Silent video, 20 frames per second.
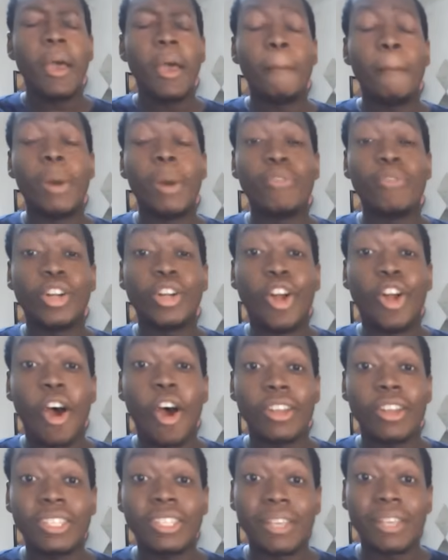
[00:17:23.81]
But
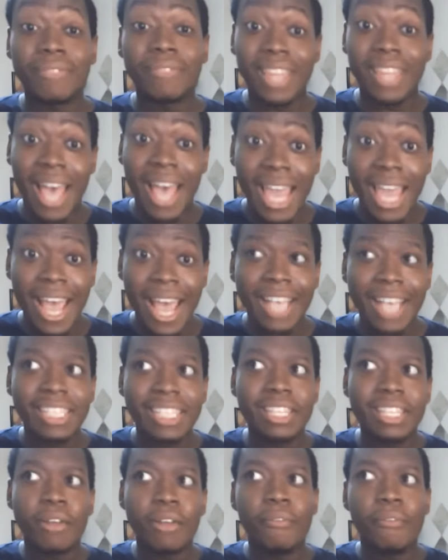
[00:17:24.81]
regardless of that, I
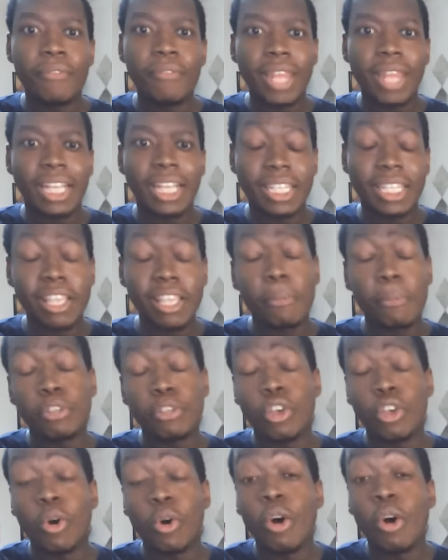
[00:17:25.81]
still feel like this
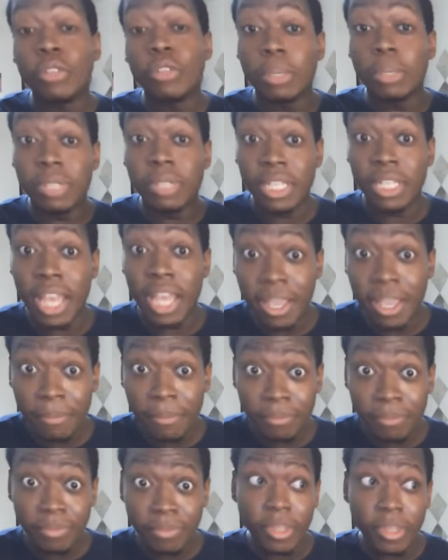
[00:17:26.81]
episode holds up today.
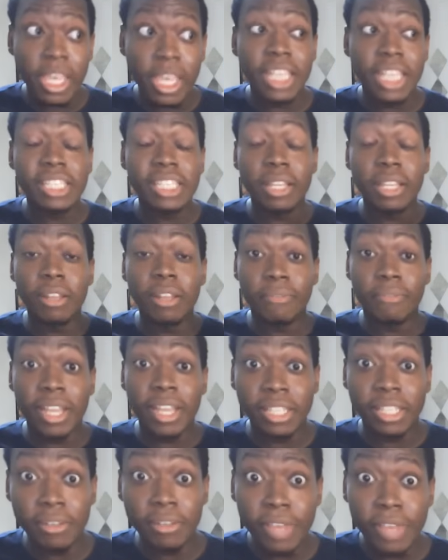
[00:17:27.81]
It's still
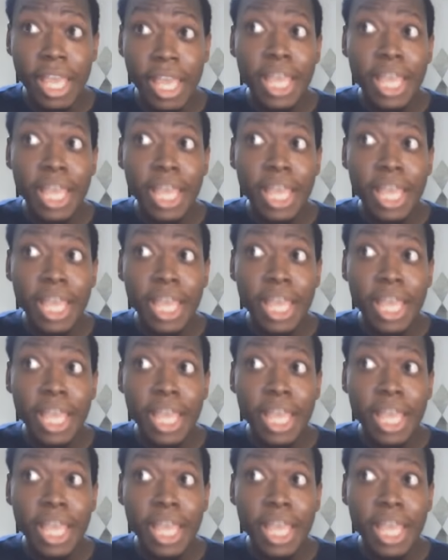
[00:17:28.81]
effective.